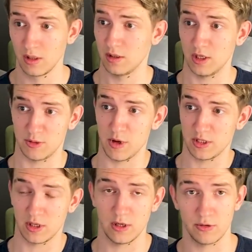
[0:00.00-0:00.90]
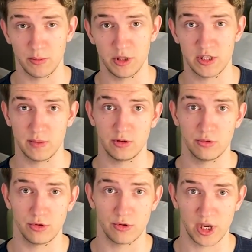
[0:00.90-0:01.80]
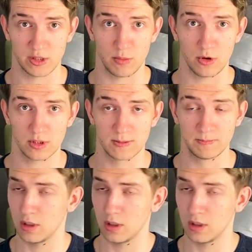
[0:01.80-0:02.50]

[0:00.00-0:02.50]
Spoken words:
That's basically a replacement to your Xbox.